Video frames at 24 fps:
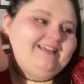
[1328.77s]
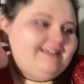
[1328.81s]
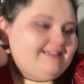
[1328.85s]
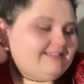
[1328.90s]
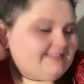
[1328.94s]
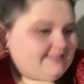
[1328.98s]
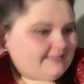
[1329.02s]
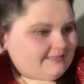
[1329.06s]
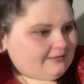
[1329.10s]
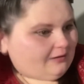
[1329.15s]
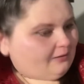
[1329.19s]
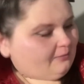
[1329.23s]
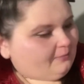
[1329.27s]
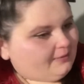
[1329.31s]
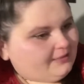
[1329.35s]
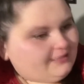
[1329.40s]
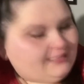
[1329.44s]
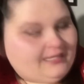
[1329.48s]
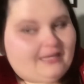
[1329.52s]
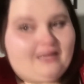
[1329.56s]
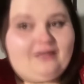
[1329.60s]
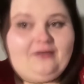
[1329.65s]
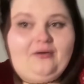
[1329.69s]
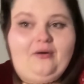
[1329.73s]
It's not my
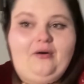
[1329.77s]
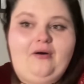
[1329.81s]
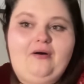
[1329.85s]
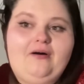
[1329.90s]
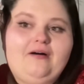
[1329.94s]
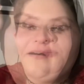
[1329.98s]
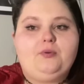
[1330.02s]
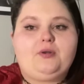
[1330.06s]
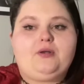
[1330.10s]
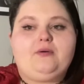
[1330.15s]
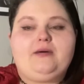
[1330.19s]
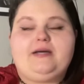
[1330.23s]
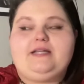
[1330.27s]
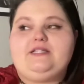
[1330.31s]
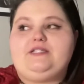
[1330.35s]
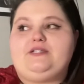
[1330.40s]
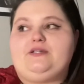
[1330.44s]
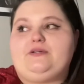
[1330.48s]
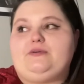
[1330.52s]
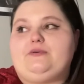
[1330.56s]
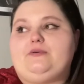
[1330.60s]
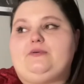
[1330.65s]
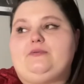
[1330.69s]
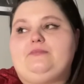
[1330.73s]
day at all. What
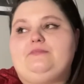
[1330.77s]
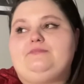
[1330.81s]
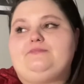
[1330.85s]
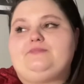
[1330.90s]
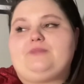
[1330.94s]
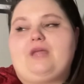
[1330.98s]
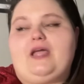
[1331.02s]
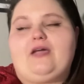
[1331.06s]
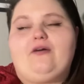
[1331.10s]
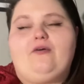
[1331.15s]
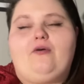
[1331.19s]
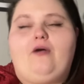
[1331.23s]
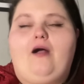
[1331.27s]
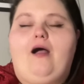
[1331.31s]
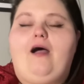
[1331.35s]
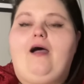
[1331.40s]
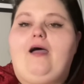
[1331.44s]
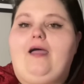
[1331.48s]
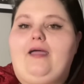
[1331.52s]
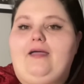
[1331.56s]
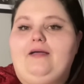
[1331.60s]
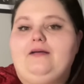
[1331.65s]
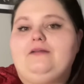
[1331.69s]
do? I cry.